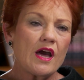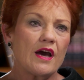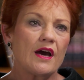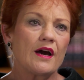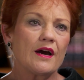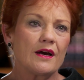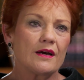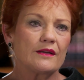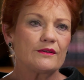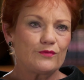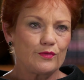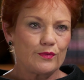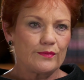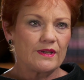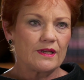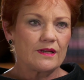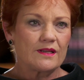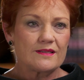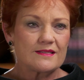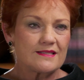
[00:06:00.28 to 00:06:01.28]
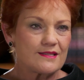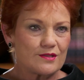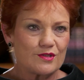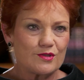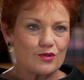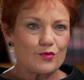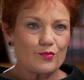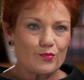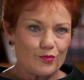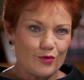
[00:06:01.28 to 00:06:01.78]
hard for me, Liz, and
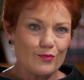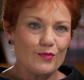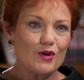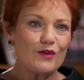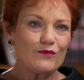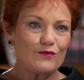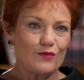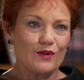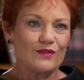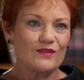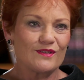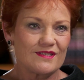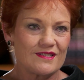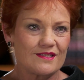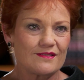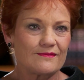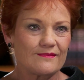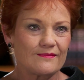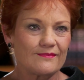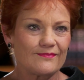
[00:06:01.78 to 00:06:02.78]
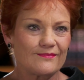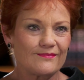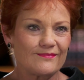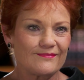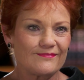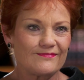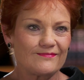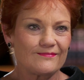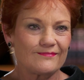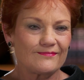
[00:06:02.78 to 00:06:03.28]
you, you might find this
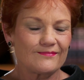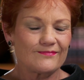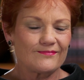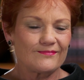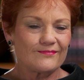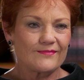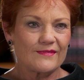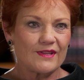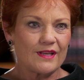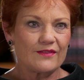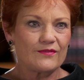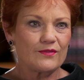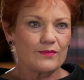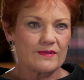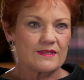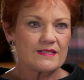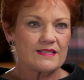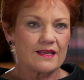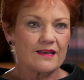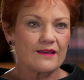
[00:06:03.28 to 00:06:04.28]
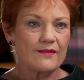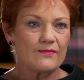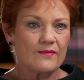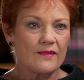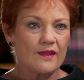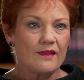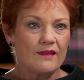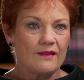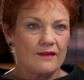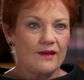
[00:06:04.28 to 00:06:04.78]
after me to say,
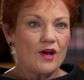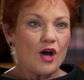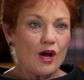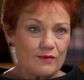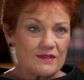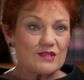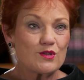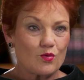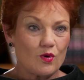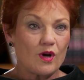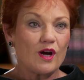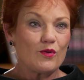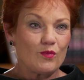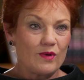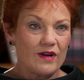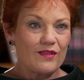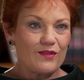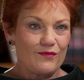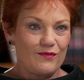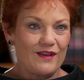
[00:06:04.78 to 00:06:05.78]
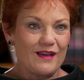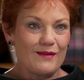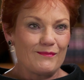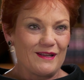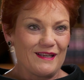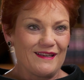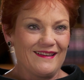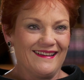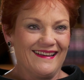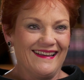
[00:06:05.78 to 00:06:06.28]
I was quite one of the
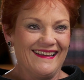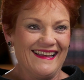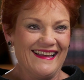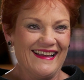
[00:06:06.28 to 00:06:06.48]
family.